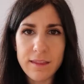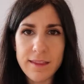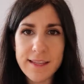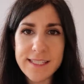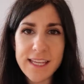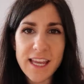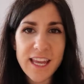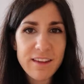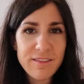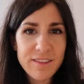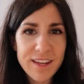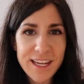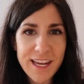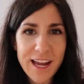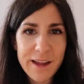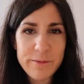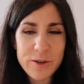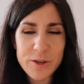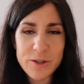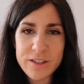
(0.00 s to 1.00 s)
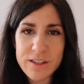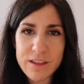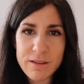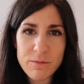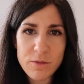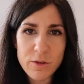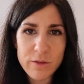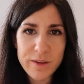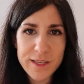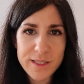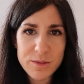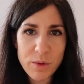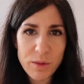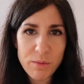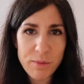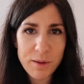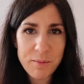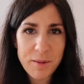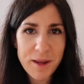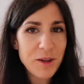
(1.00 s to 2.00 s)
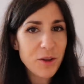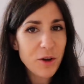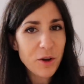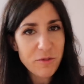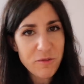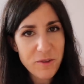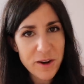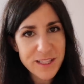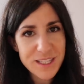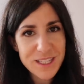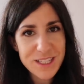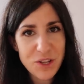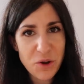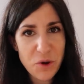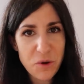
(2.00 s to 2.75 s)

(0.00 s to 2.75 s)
This evening I'm going to the movies with one of my girlfriends,